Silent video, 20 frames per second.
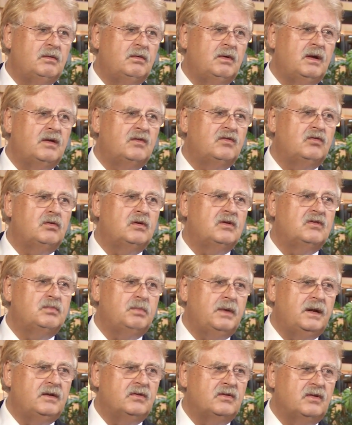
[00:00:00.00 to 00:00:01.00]
we have to
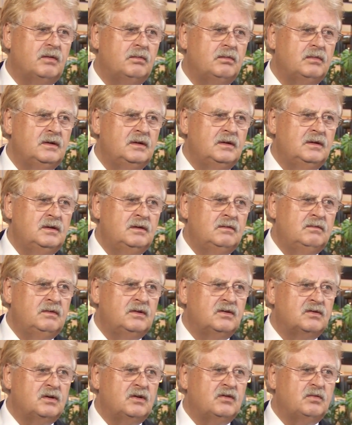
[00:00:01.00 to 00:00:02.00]
explain them
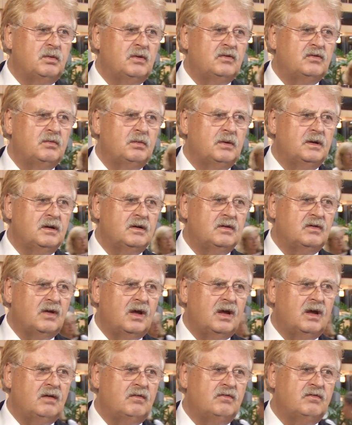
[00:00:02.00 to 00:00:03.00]
this responsibility they
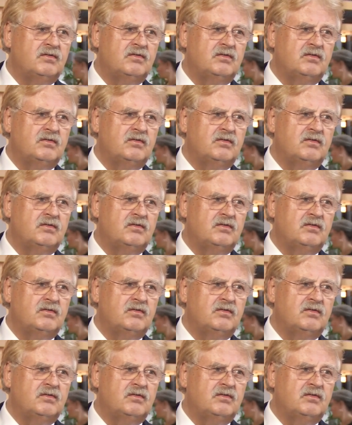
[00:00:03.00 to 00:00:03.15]
have.